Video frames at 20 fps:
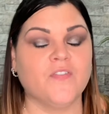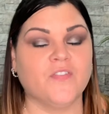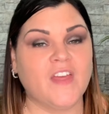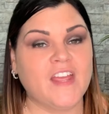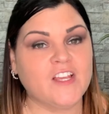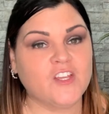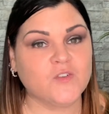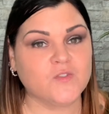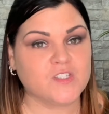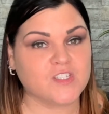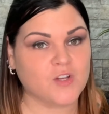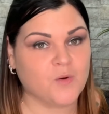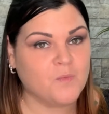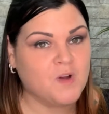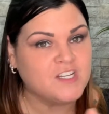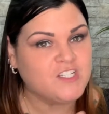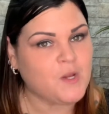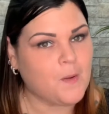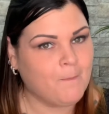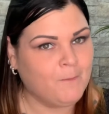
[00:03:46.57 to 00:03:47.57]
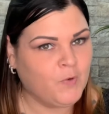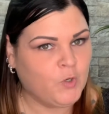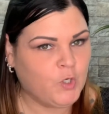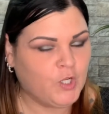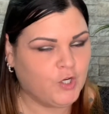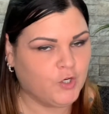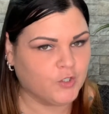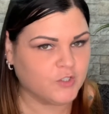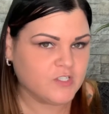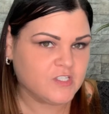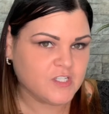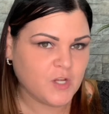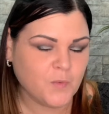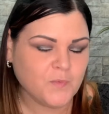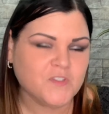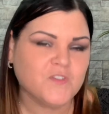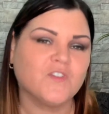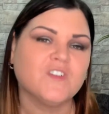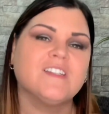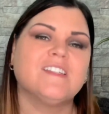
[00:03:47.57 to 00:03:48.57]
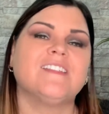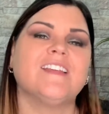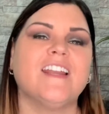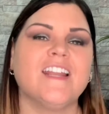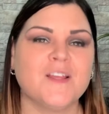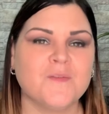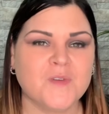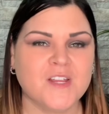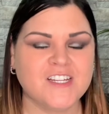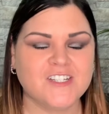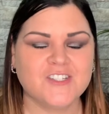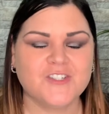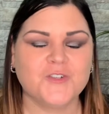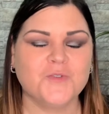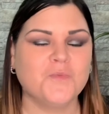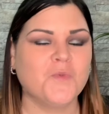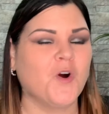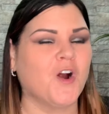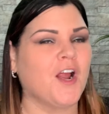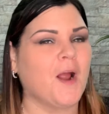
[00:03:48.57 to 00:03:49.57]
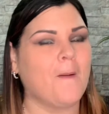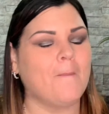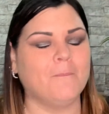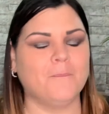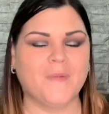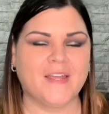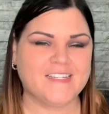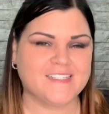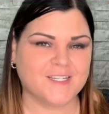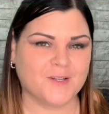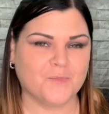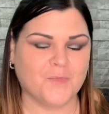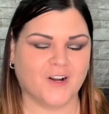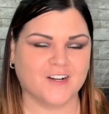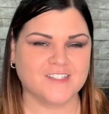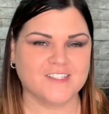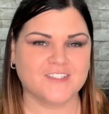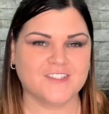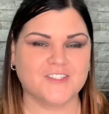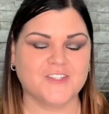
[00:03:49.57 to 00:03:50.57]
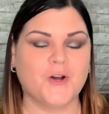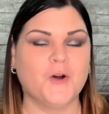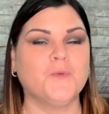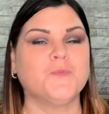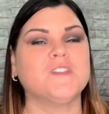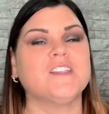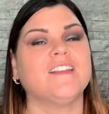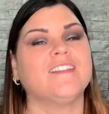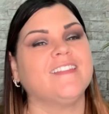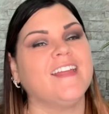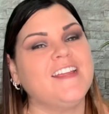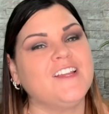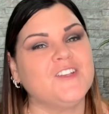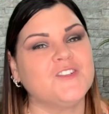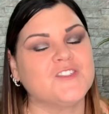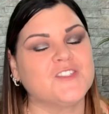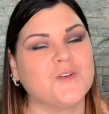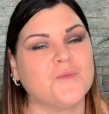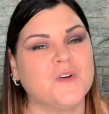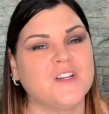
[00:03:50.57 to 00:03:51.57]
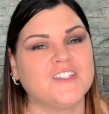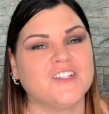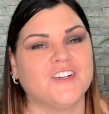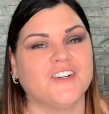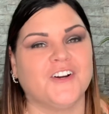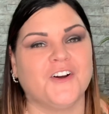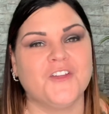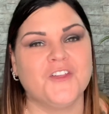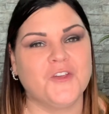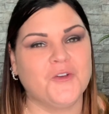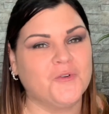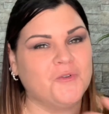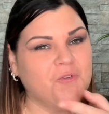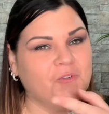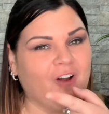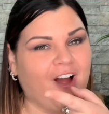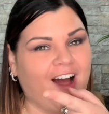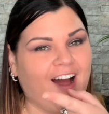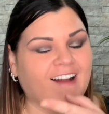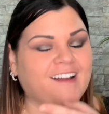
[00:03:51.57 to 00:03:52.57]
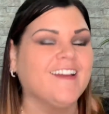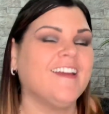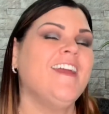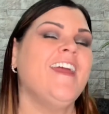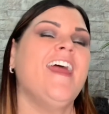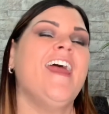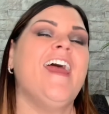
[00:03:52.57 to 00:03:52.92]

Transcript: Thank you so much, Moody Girl Soaps, for sending me two more amazing bars of soaps. Thank you so much, girl. You rock.